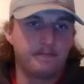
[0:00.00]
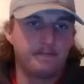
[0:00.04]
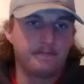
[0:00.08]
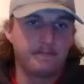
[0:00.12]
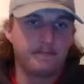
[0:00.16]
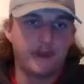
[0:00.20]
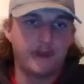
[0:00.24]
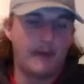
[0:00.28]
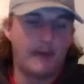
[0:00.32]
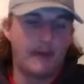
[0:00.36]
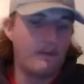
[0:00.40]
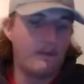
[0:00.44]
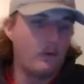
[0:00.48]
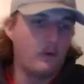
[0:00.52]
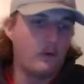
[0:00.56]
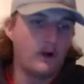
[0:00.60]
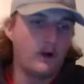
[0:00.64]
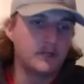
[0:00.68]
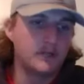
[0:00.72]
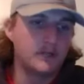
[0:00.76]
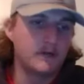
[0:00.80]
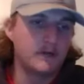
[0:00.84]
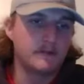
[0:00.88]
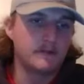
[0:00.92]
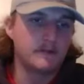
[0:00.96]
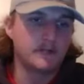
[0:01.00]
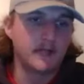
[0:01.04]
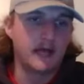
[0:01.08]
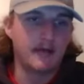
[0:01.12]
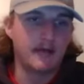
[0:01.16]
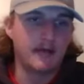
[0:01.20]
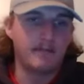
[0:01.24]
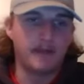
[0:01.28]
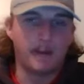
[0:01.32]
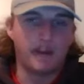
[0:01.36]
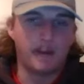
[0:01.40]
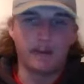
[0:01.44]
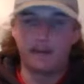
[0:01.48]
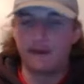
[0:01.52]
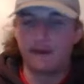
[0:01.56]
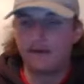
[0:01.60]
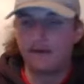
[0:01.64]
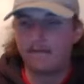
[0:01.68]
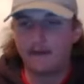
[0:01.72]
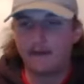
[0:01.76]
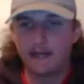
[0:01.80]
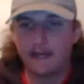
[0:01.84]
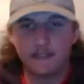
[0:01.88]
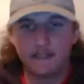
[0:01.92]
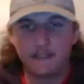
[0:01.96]
Yeah, I'm going to watch every snap. I'm going to be
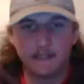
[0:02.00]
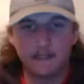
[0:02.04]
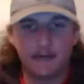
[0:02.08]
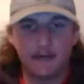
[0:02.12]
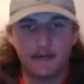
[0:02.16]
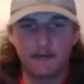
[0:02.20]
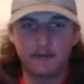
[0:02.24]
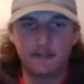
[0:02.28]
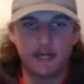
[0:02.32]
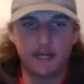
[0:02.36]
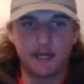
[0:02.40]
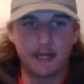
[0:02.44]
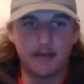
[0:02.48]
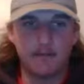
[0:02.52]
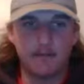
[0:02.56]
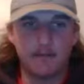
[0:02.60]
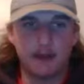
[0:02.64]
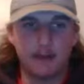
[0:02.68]
invested in every snap.